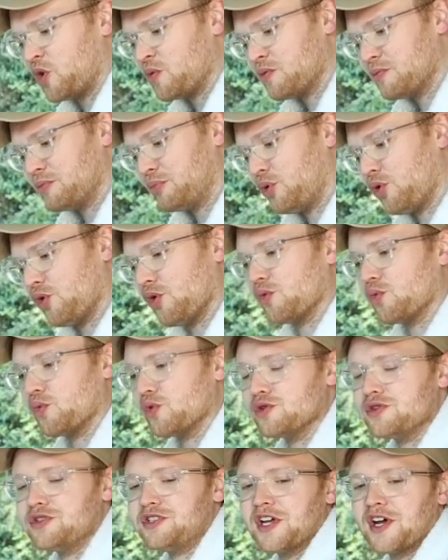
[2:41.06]
open-pore
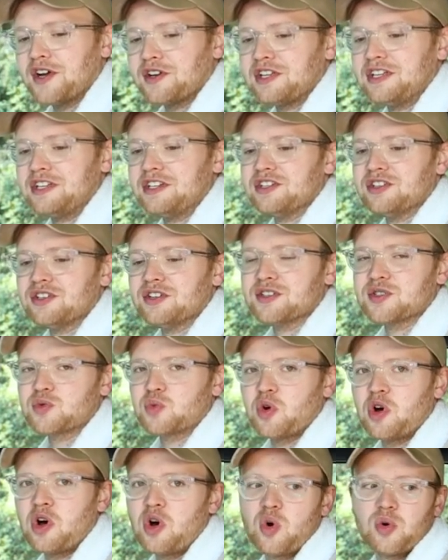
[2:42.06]
wood down here
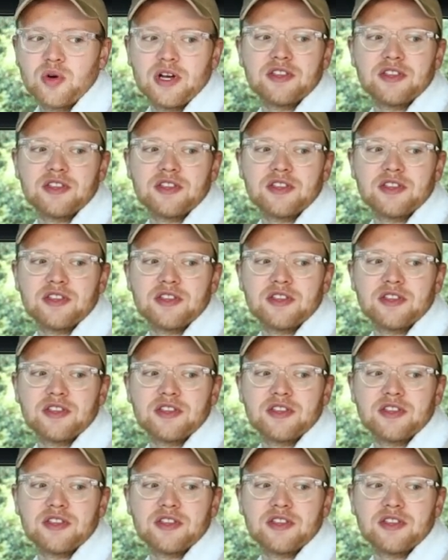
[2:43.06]
as well,